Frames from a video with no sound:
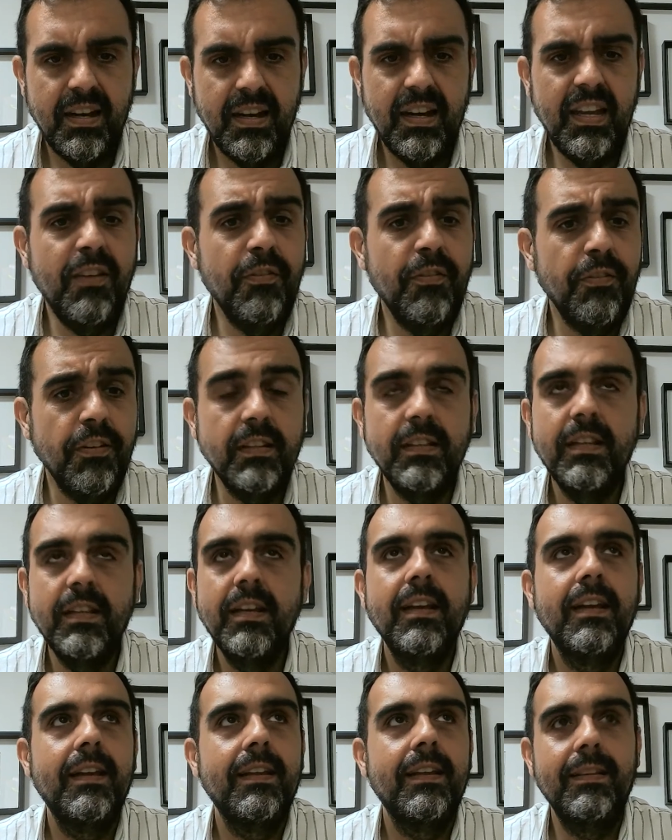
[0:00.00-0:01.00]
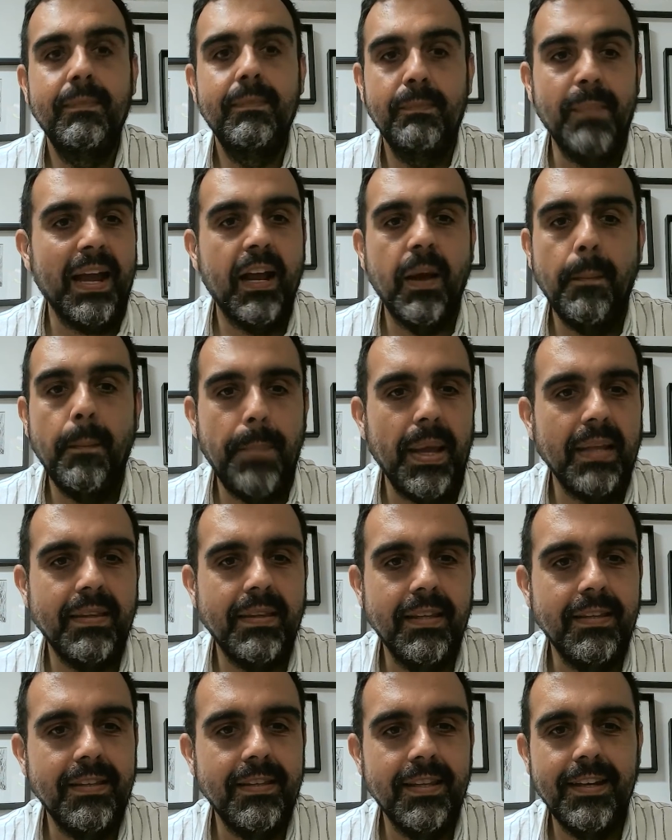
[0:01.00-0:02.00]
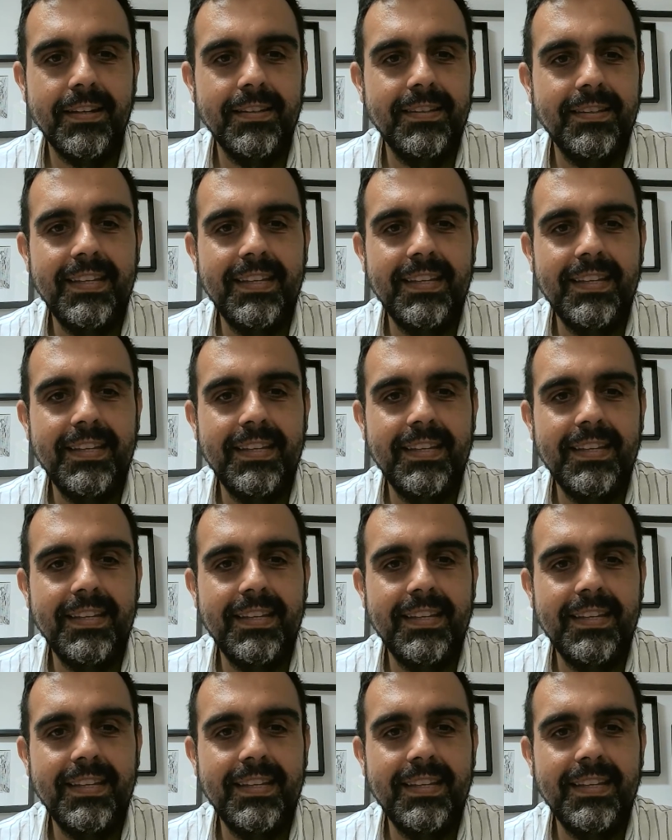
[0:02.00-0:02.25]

Even my competitor,